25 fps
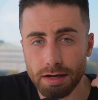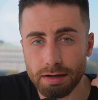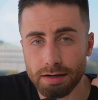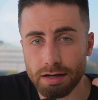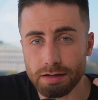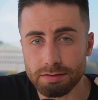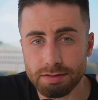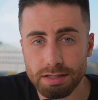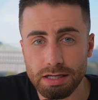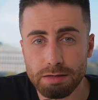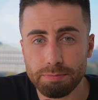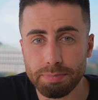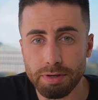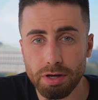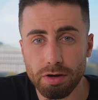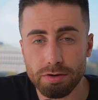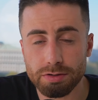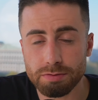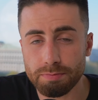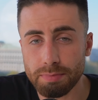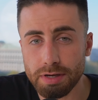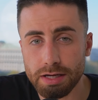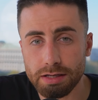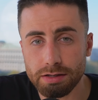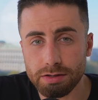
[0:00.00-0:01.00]
Now,
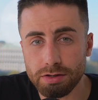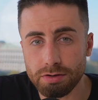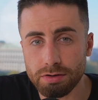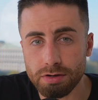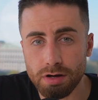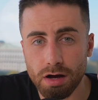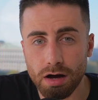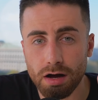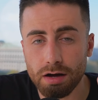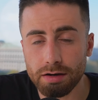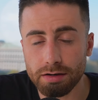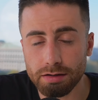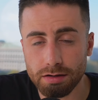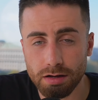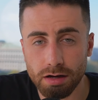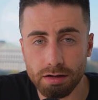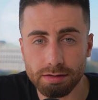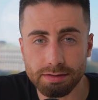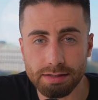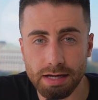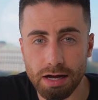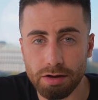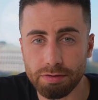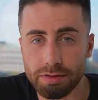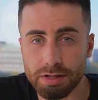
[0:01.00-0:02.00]
TPOs mean you can't cut
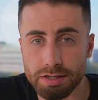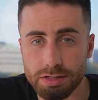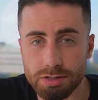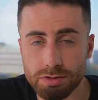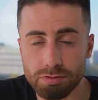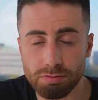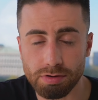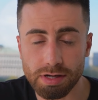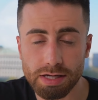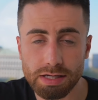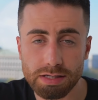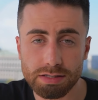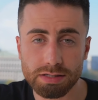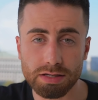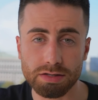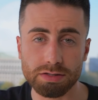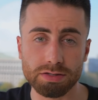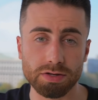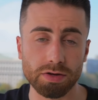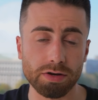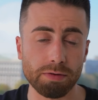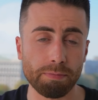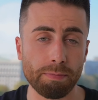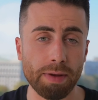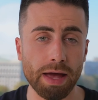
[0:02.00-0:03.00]
down these trees, and
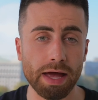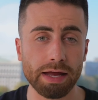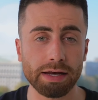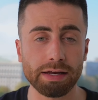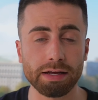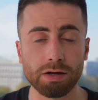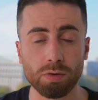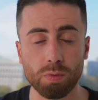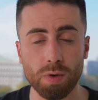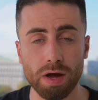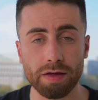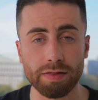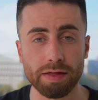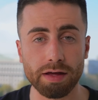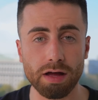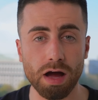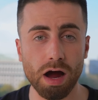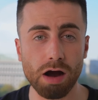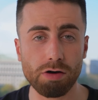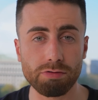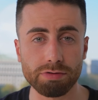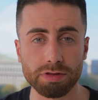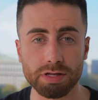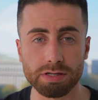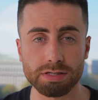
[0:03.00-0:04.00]
so depending where they
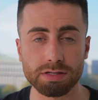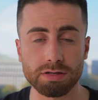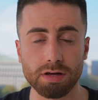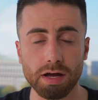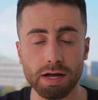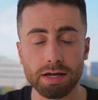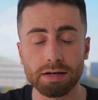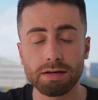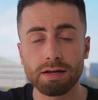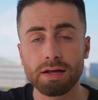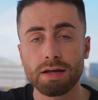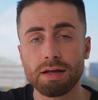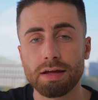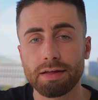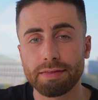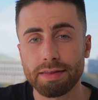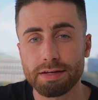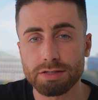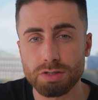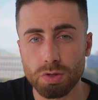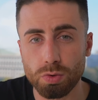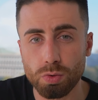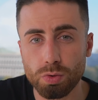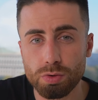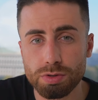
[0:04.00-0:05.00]
are on the site,
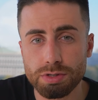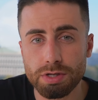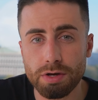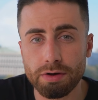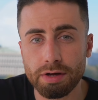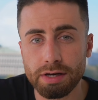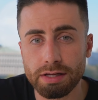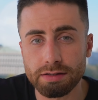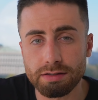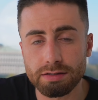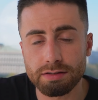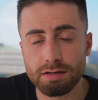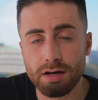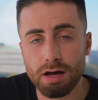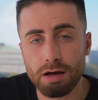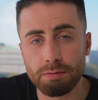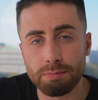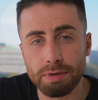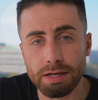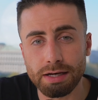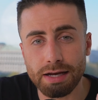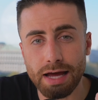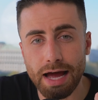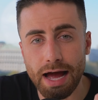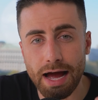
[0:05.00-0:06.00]
that's also going to
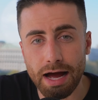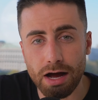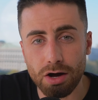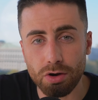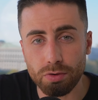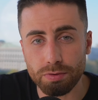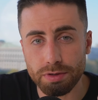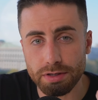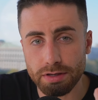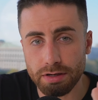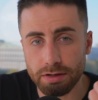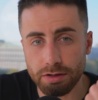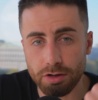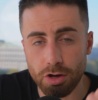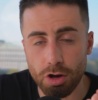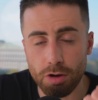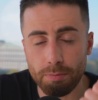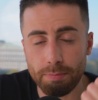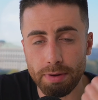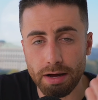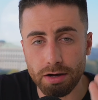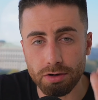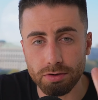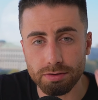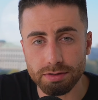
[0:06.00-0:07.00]
determine how you can go
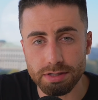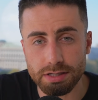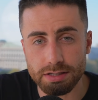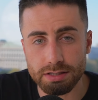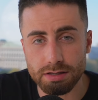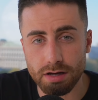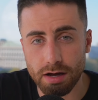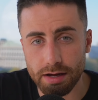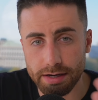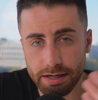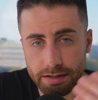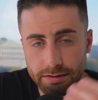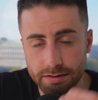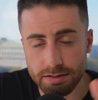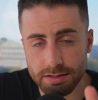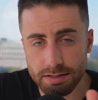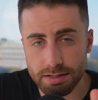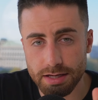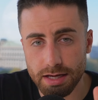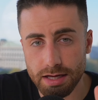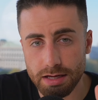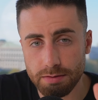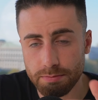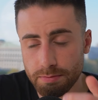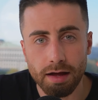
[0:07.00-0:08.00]
about designing the
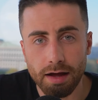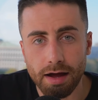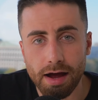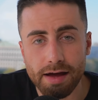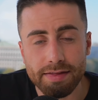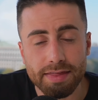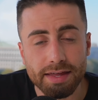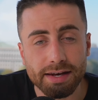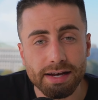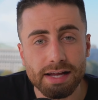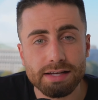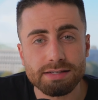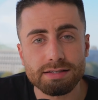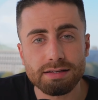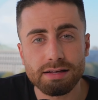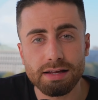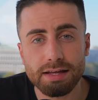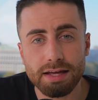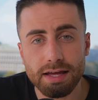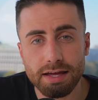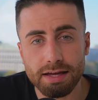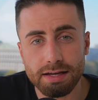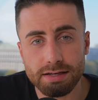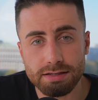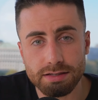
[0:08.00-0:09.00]
scheme. And then
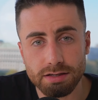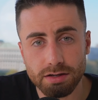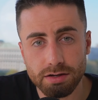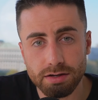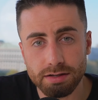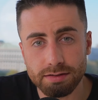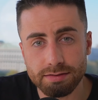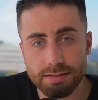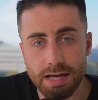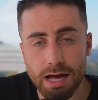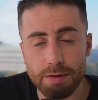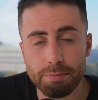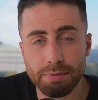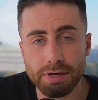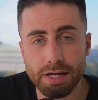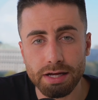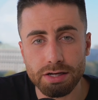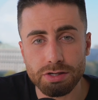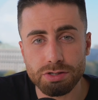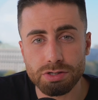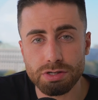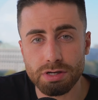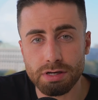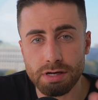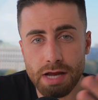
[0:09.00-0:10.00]
lastly is
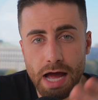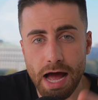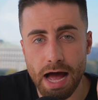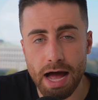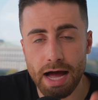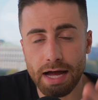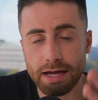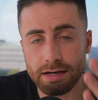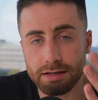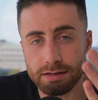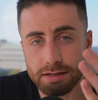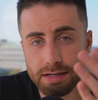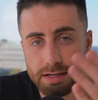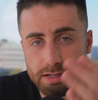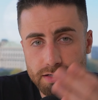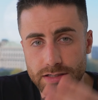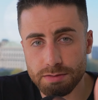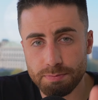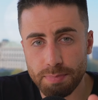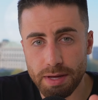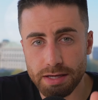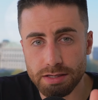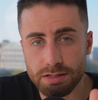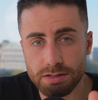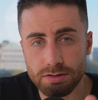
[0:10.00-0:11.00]
contamination and
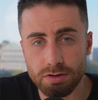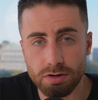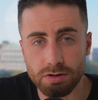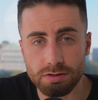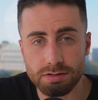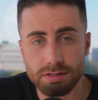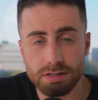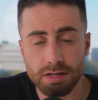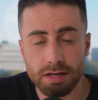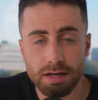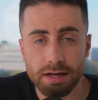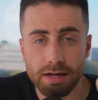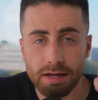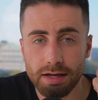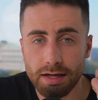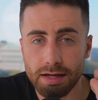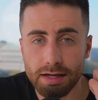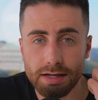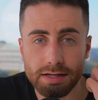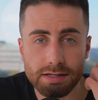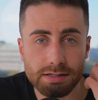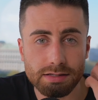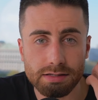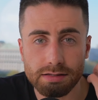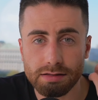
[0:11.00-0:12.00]
asbestos.
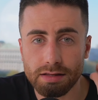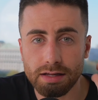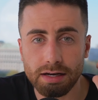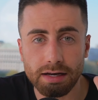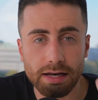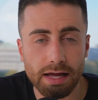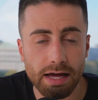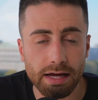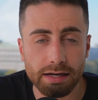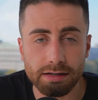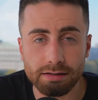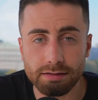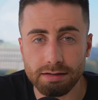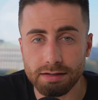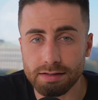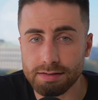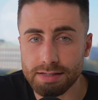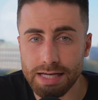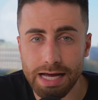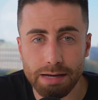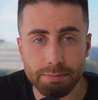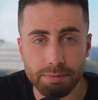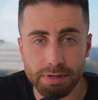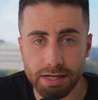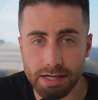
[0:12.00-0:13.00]
Is the land
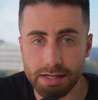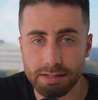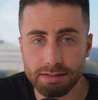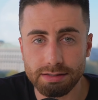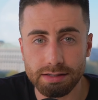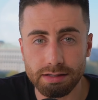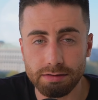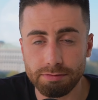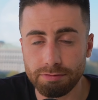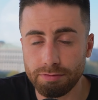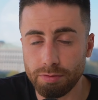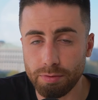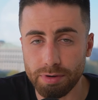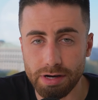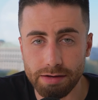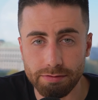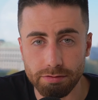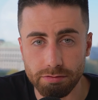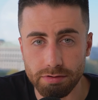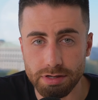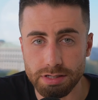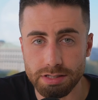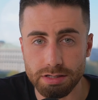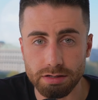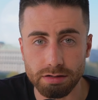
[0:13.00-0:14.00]
contaminated for whatever
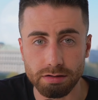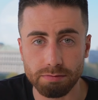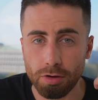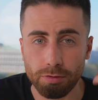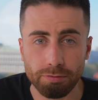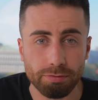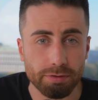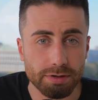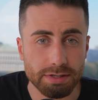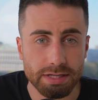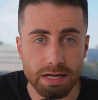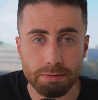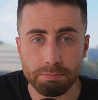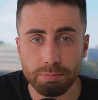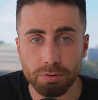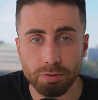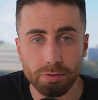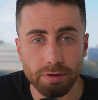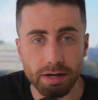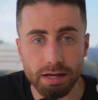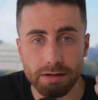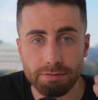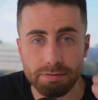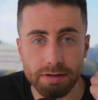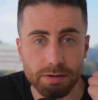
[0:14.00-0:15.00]
reason? For example,
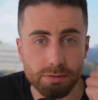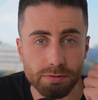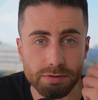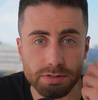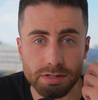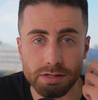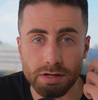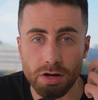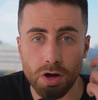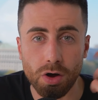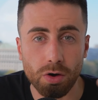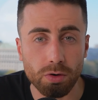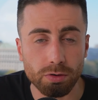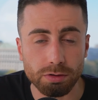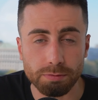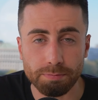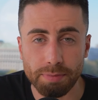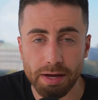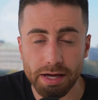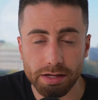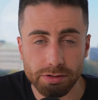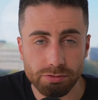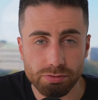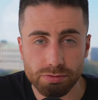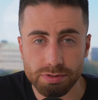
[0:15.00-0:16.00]
if it was an old
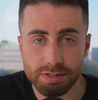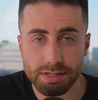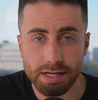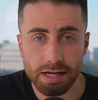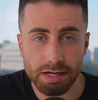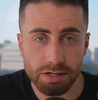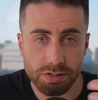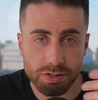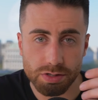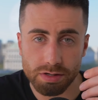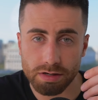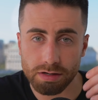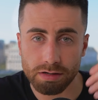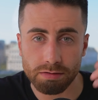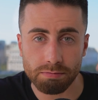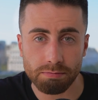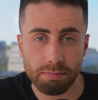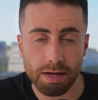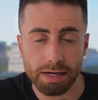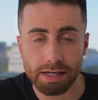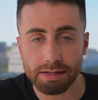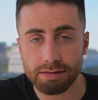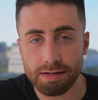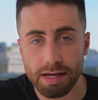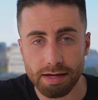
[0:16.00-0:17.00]
petrol station
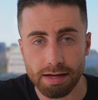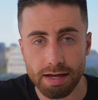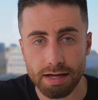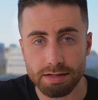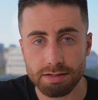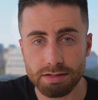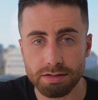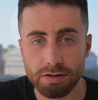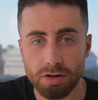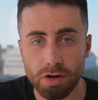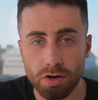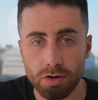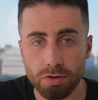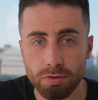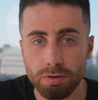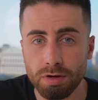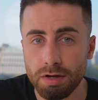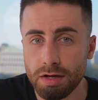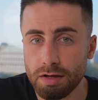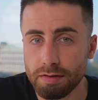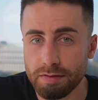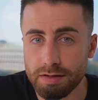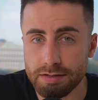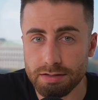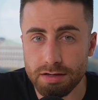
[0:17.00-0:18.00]
many decades ago,
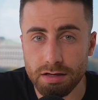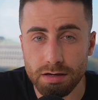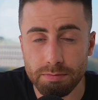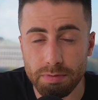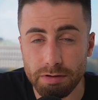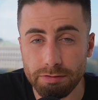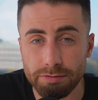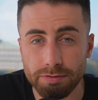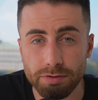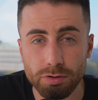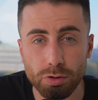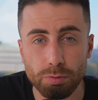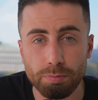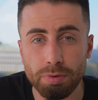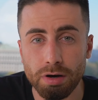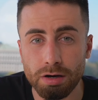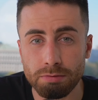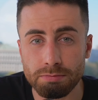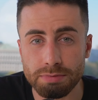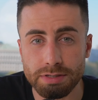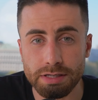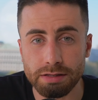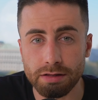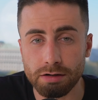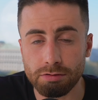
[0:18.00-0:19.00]
there's going to be fuel
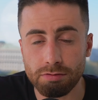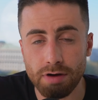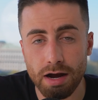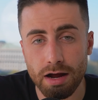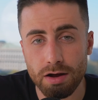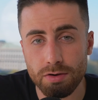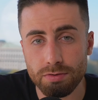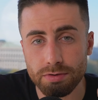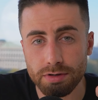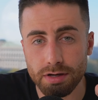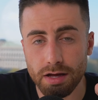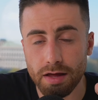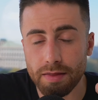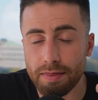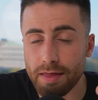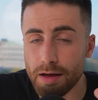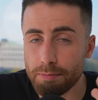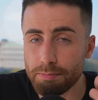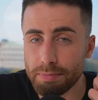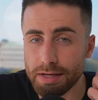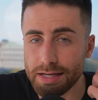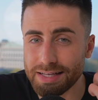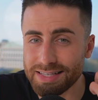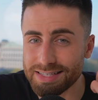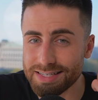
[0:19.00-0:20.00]
pumps in the ground, and that
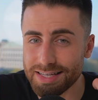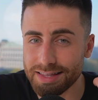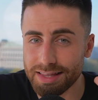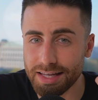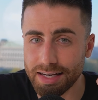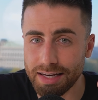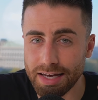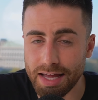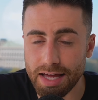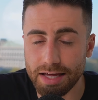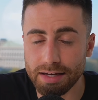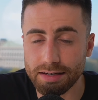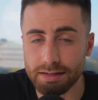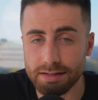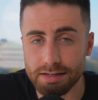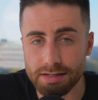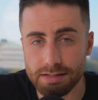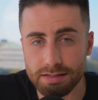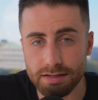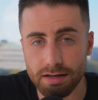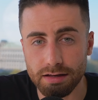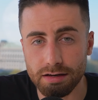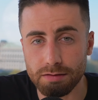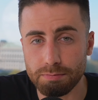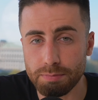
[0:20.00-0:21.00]
means the land is
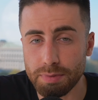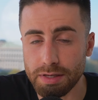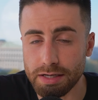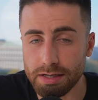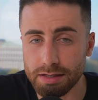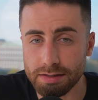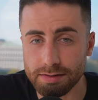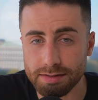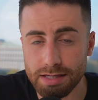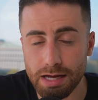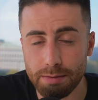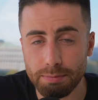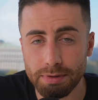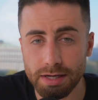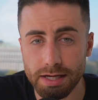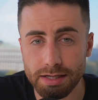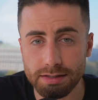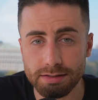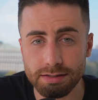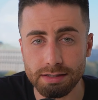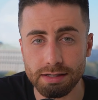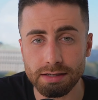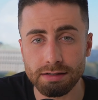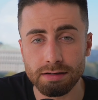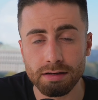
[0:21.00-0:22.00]
going to be
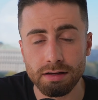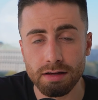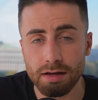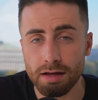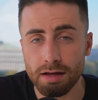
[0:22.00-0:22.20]
contaminated.